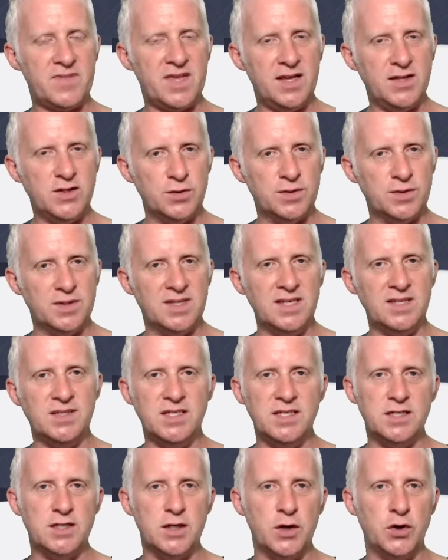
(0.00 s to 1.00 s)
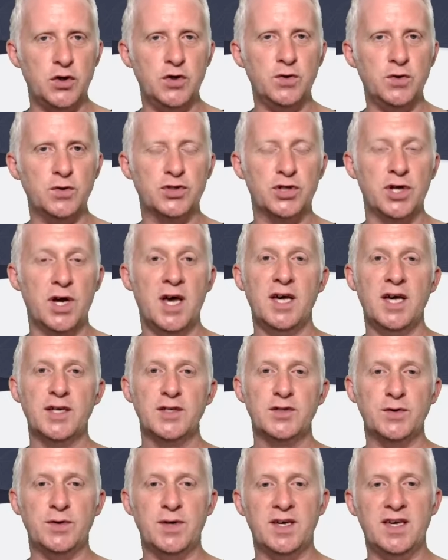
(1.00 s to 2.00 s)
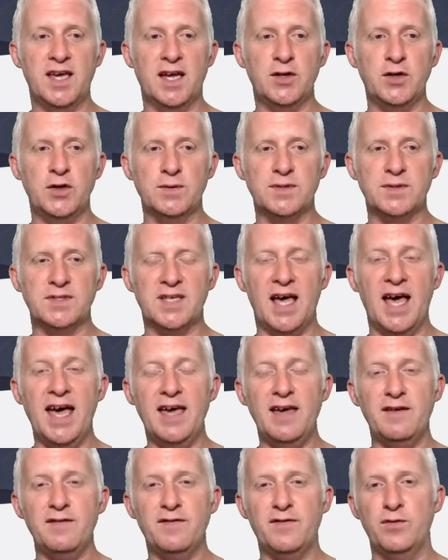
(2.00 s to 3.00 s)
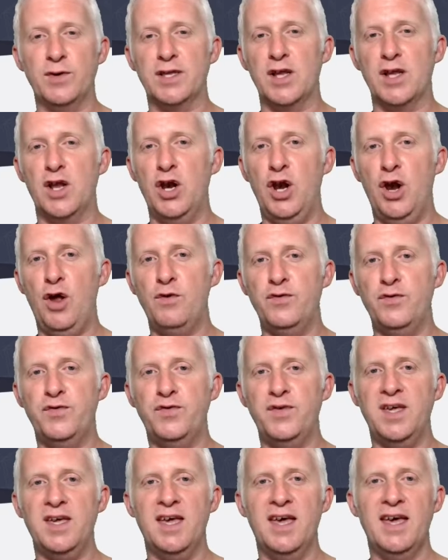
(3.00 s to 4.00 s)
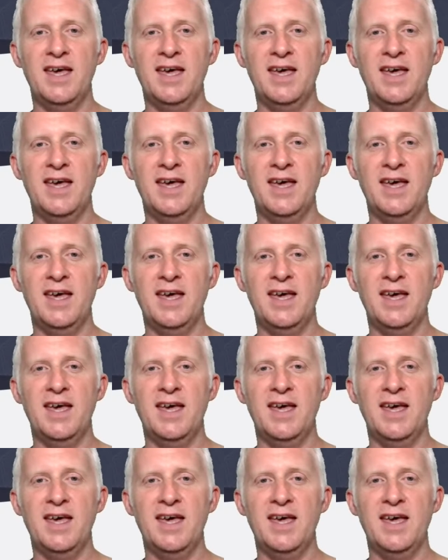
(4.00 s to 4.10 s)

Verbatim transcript: So this is a huge. So you can use Aave with low fee